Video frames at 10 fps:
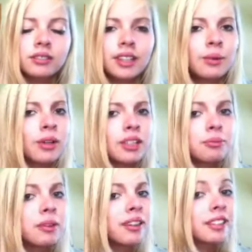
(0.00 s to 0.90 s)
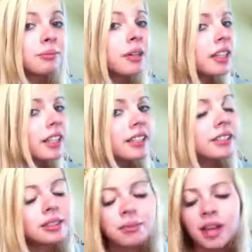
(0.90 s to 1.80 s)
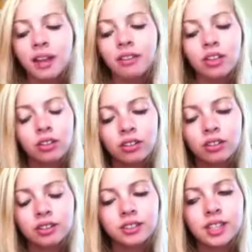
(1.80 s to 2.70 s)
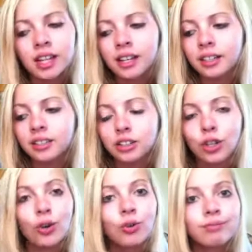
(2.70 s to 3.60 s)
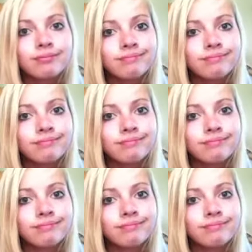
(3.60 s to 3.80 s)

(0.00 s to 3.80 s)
they want to spend less money to make the dolls, and so